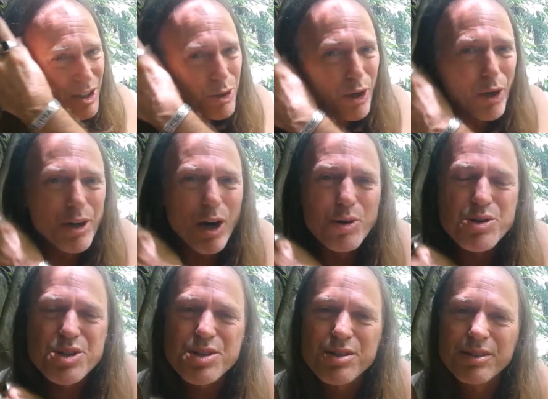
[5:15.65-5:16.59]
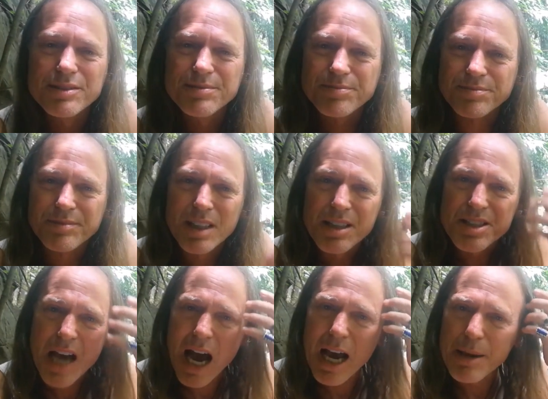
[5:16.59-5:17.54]
Chronos,
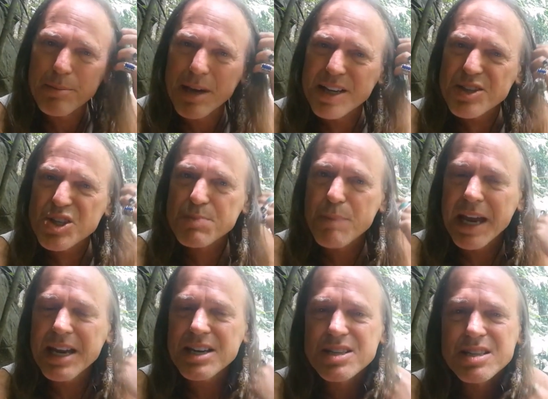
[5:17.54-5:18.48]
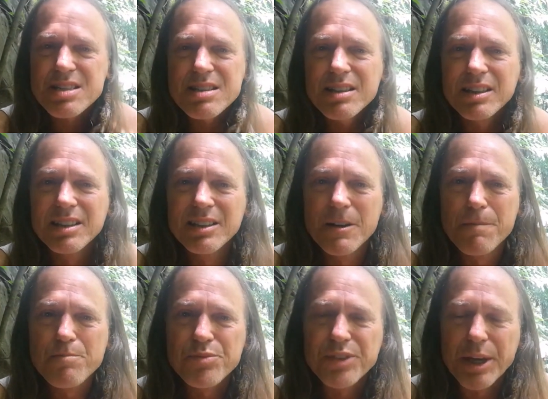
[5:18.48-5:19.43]
time and space.
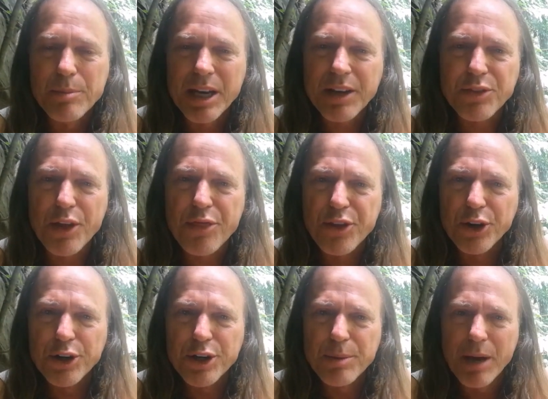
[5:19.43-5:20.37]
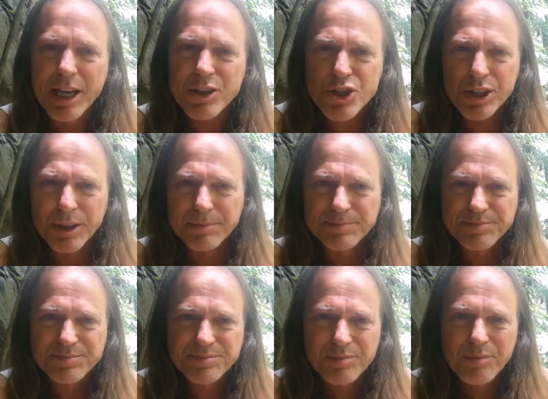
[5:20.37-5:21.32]
They make the third dimension,
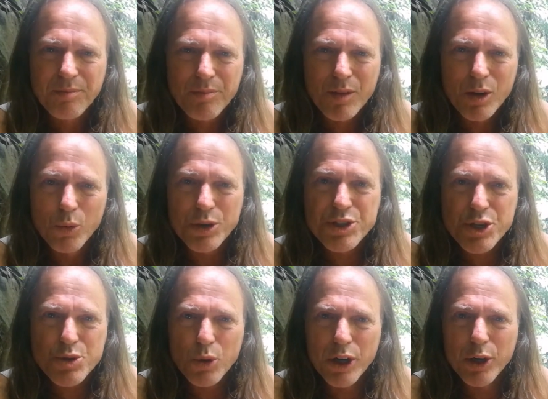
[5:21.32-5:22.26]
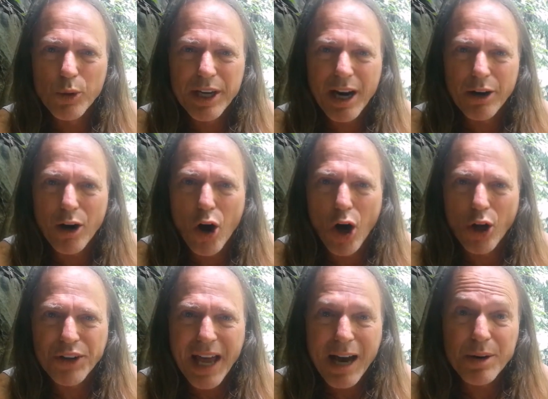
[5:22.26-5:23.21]
which is where we are
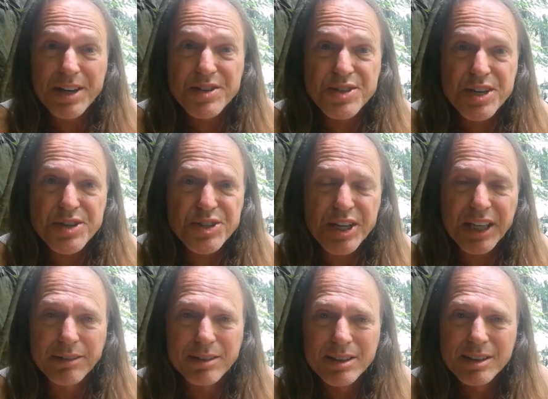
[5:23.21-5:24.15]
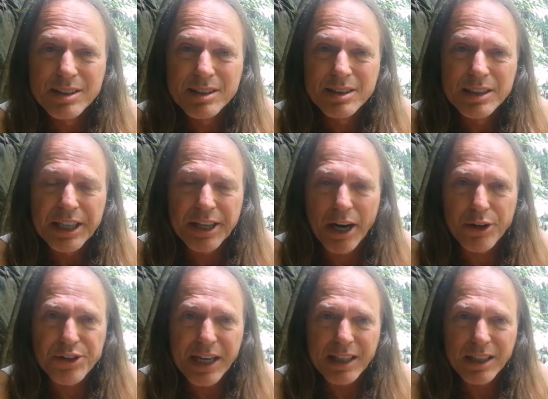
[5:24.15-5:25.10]
all now existing in
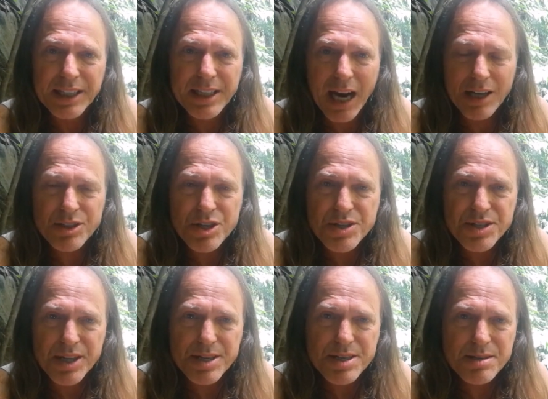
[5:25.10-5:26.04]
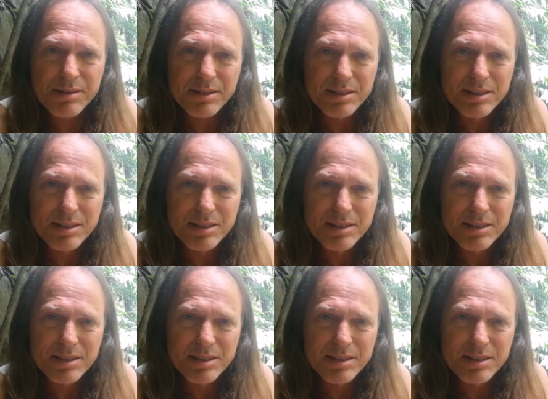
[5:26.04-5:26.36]
our daily consciousness,